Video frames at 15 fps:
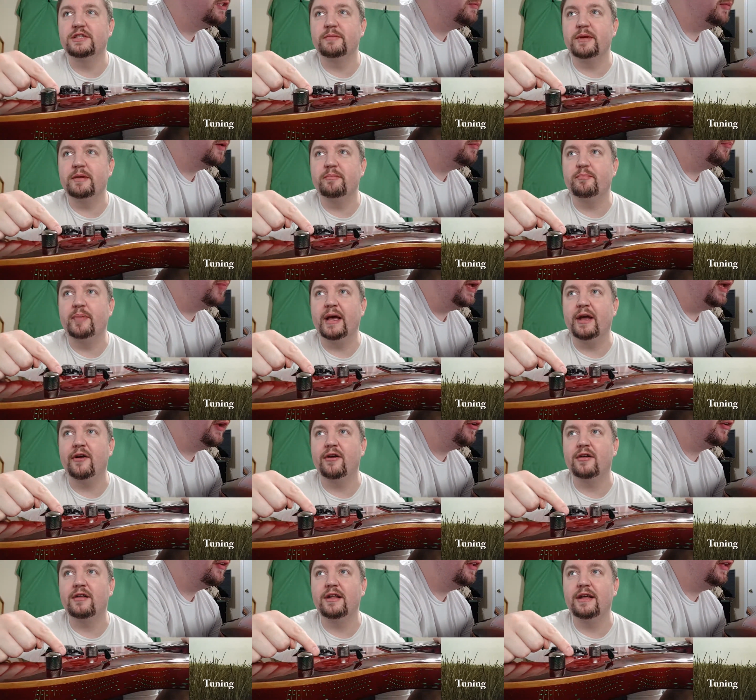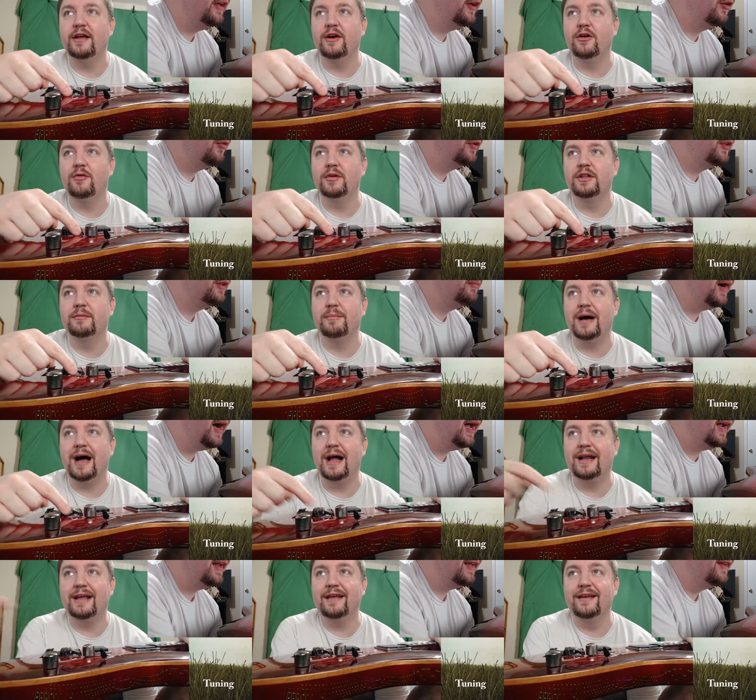to be parallel with the
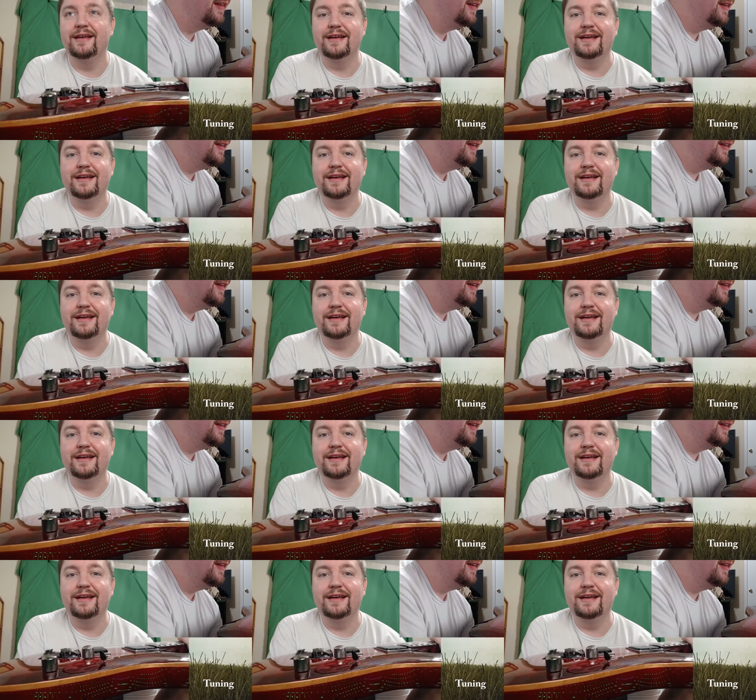body.